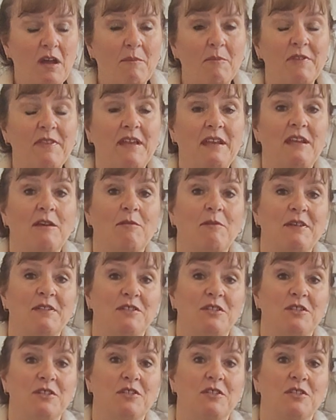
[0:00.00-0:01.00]
come with any
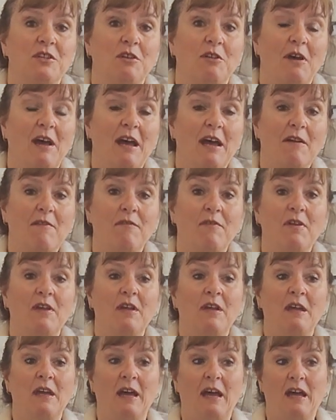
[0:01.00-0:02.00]
questions that you have.
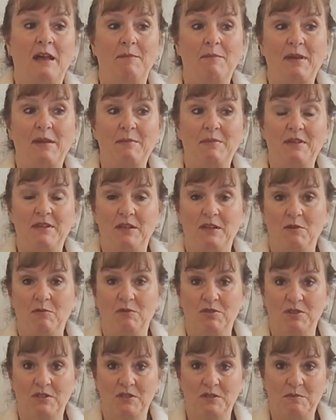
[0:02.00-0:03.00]
It may be that you
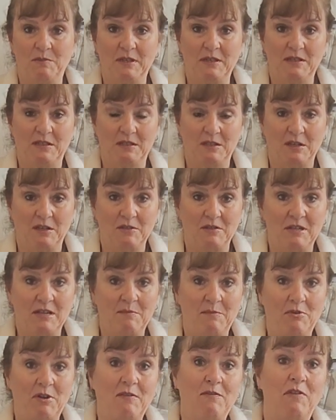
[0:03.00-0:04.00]
want to speak to the
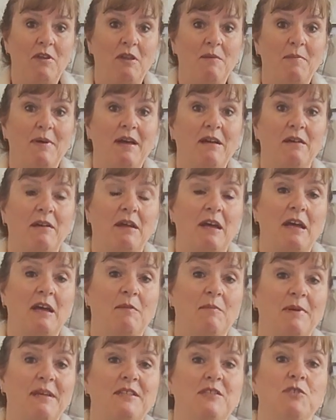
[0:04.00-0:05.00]
notaire briefly about
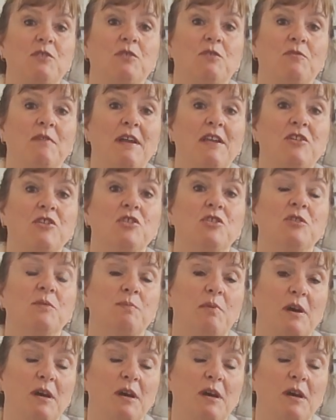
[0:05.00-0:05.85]
how best to arrange the